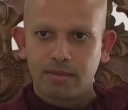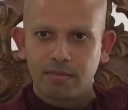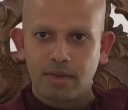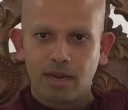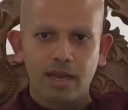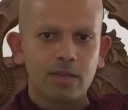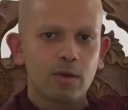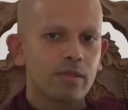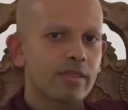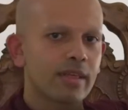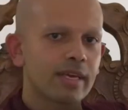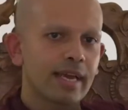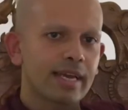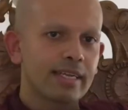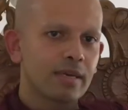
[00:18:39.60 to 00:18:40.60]
But I don't
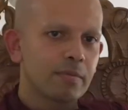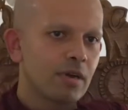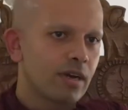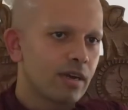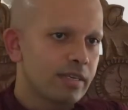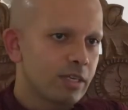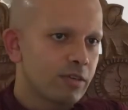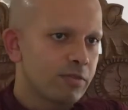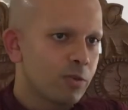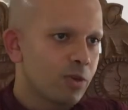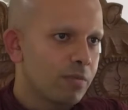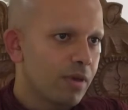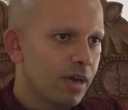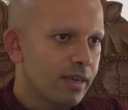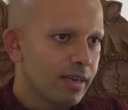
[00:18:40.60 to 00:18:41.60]
think any of you
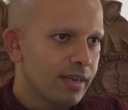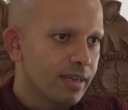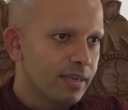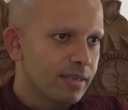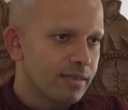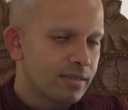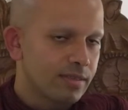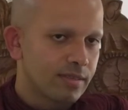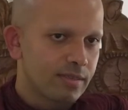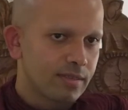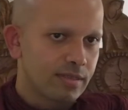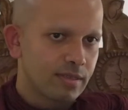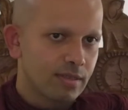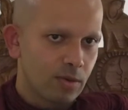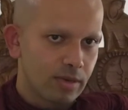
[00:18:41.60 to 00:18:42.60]
among here,
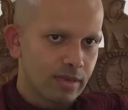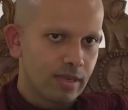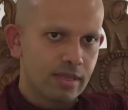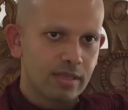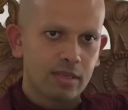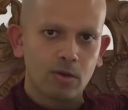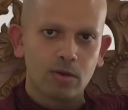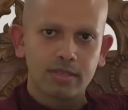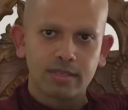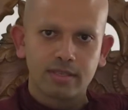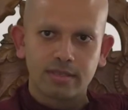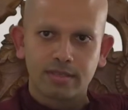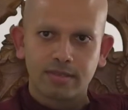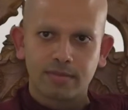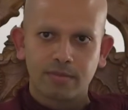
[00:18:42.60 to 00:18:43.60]
or in the
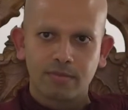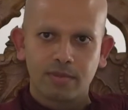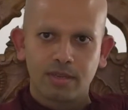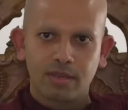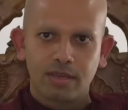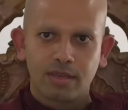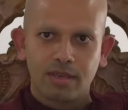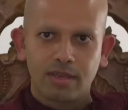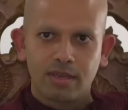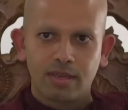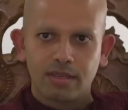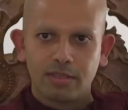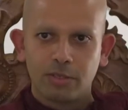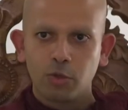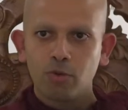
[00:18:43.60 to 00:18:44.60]
audience,
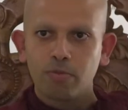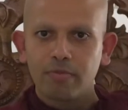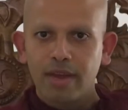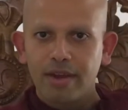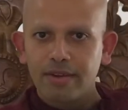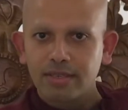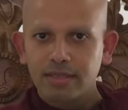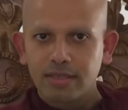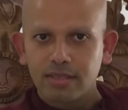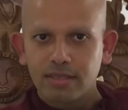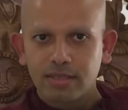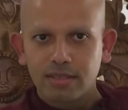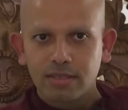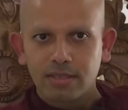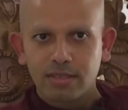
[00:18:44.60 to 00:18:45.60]
do merit
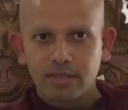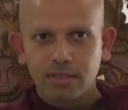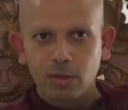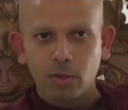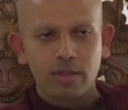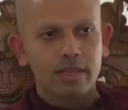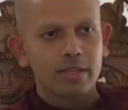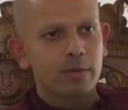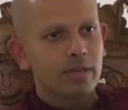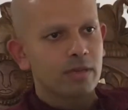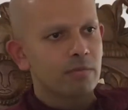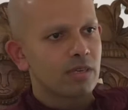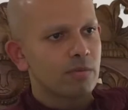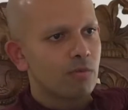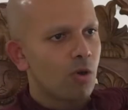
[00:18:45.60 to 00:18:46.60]
so that you
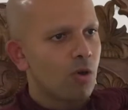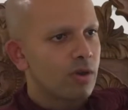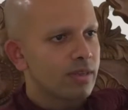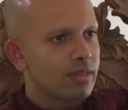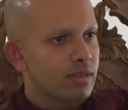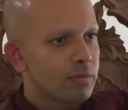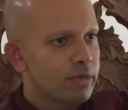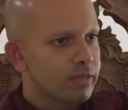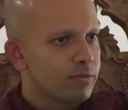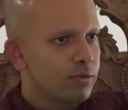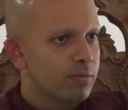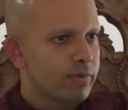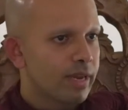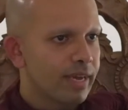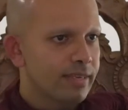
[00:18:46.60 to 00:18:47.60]
can be born in the blissful
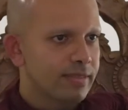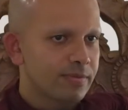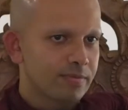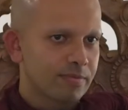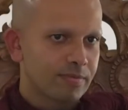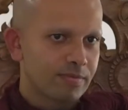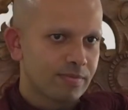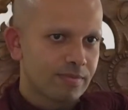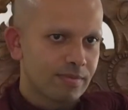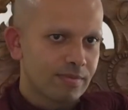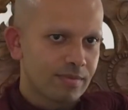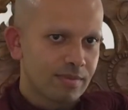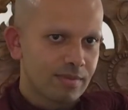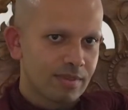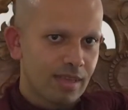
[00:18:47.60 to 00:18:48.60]
plane
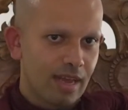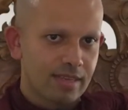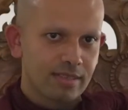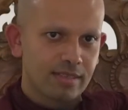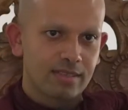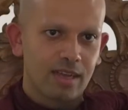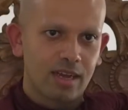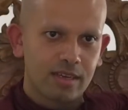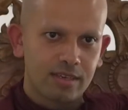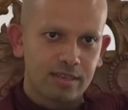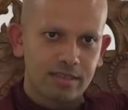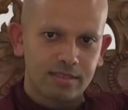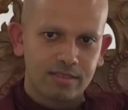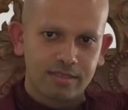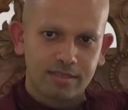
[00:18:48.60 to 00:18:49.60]
as a
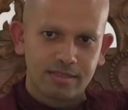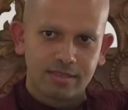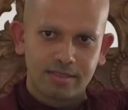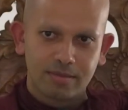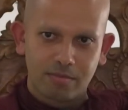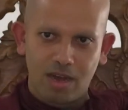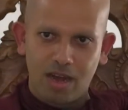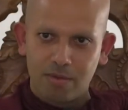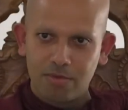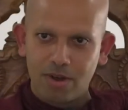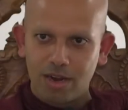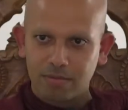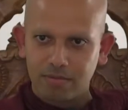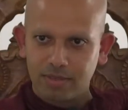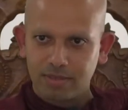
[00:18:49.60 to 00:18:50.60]
Sakra,
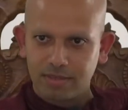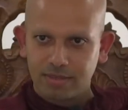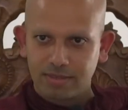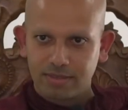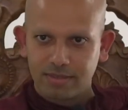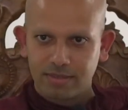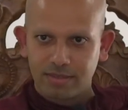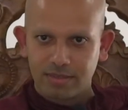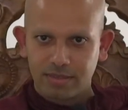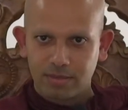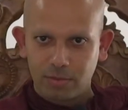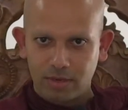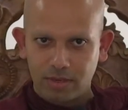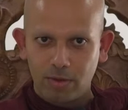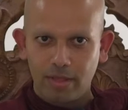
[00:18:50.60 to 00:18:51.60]
Mahabrahma. You
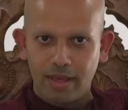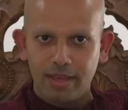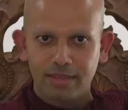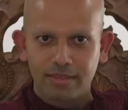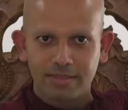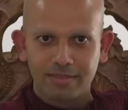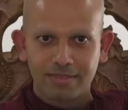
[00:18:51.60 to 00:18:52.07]
want to go there?